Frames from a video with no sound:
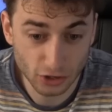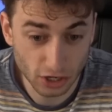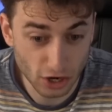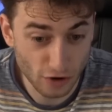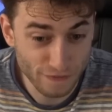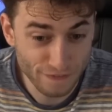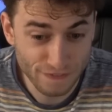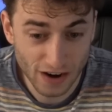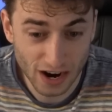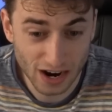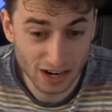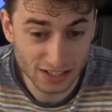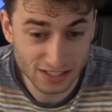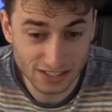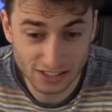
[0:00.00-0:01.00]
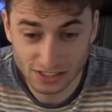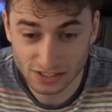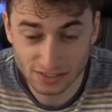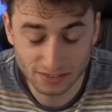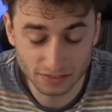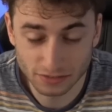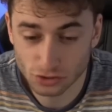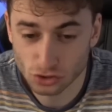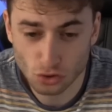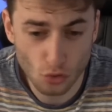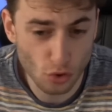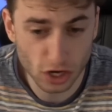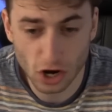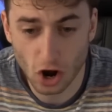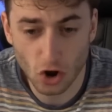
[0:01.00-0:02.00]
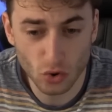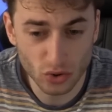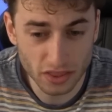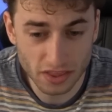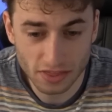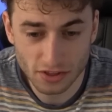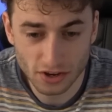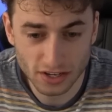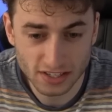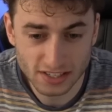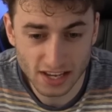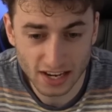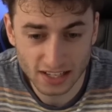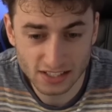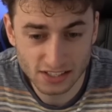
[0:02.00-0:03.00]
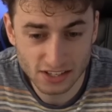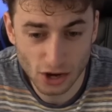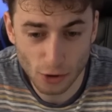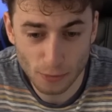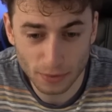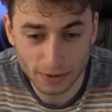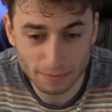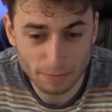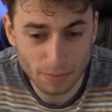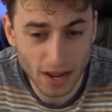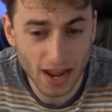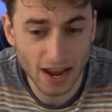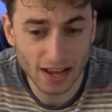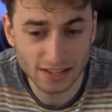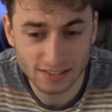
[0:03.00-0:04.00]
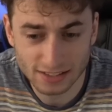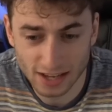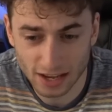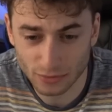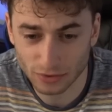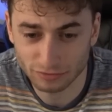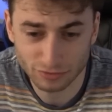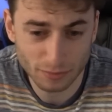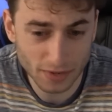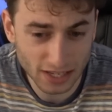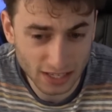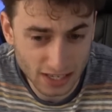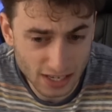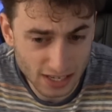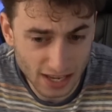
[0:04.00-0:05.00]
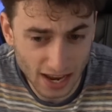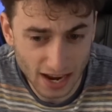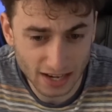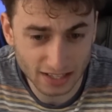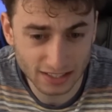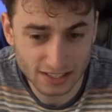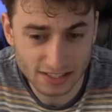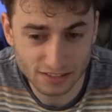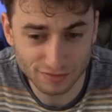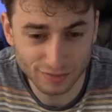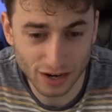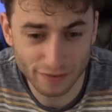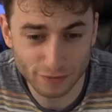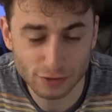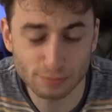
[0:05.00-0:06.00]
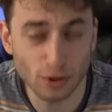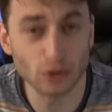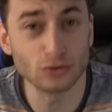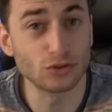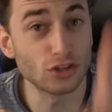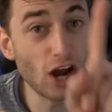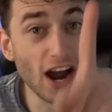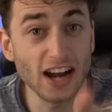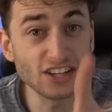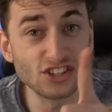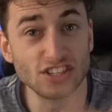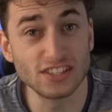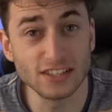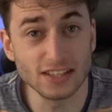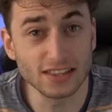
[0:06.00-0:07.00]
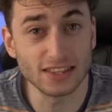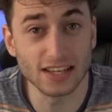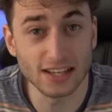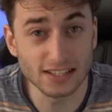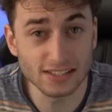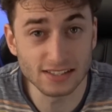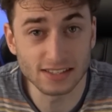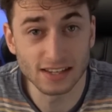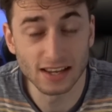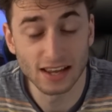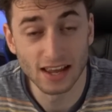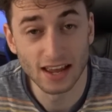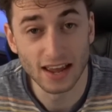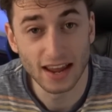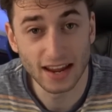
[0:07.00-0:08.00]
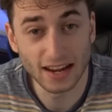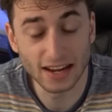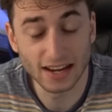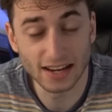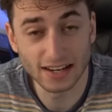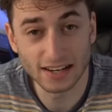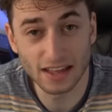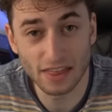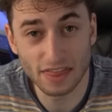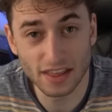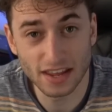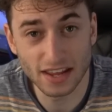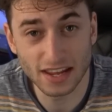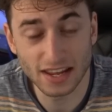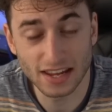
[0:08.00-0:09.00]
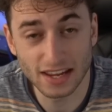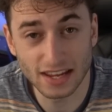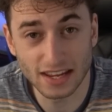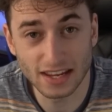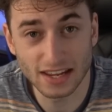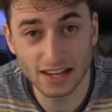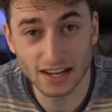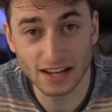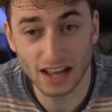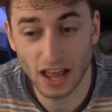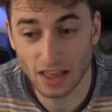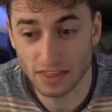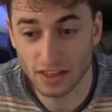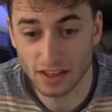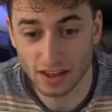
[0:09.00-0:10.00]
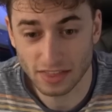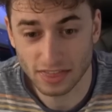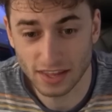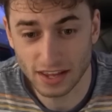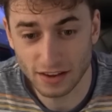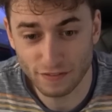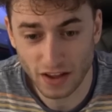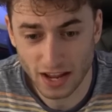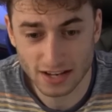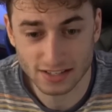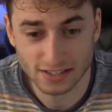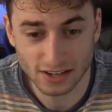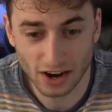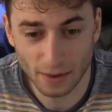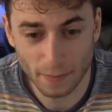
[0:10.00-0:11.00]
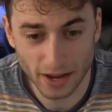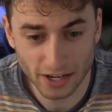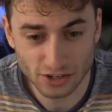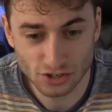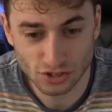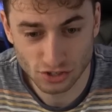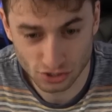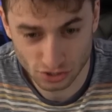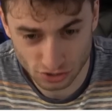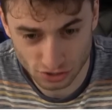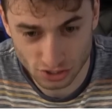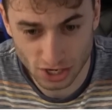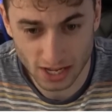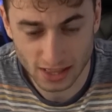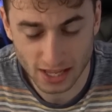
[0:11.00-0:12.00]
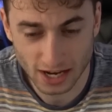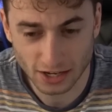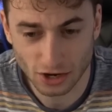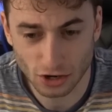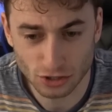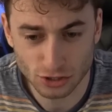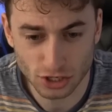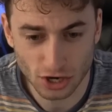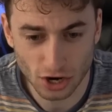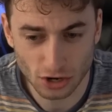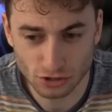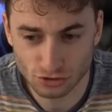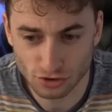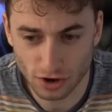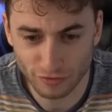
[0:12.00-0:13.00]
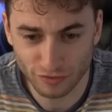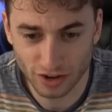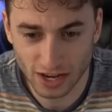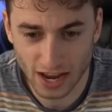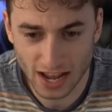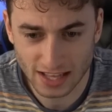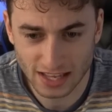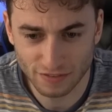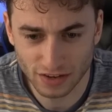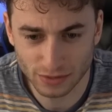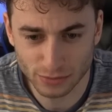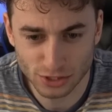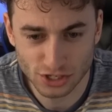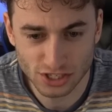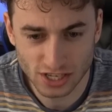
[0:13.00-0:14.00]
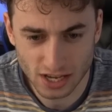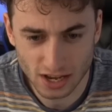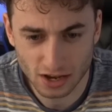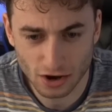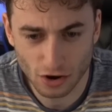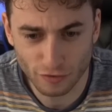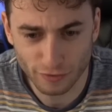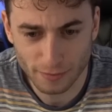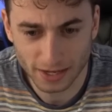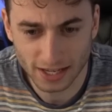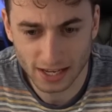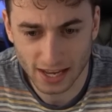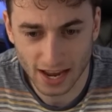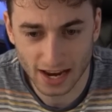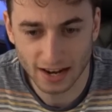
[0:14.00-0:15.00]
to go fast. You score a goal within 30 seconds of the opening bounce, kick one from a kick out in less than 5 disposals. I actually did this at the event. I managed to get that coast to coast trophy at the event, which is kick a goal from a kick out